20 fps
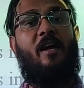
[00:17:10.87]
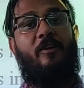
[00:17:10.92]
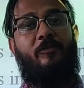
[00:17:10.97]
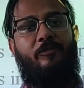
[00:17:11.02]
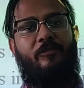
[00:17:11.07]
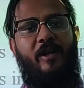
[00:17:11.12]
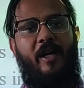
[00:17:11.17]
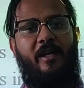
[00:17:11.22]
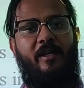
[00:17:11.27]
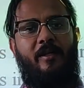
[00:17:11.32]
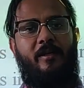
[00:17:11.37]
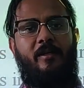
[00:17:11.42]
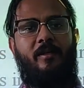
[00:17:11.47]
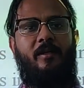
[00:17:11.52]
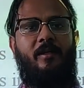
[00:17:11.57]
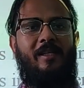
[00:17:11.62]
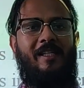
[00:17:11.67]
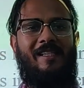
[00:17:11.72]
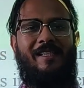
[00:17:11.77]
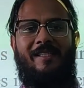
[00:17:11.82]

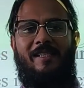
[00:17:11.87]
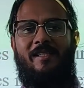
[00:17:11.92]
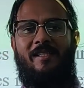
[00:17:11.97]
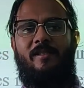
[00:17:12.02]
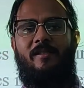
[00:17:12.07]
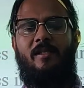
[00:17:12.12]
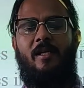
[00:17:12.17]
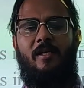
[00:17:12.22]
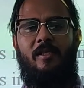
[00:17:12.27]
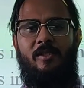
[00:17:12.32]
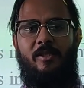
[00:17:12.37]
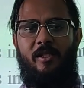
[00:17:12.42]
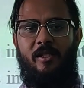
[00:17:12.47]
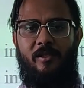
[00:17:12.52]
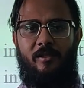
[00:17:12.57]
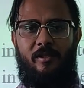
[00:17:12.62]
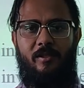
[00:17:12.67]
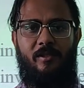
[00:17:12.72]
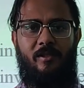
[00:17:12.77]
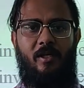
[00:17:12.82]
affect these
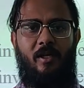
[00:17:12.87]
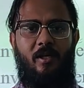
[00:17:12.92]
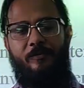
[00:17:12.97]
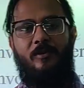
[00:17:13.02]
changes.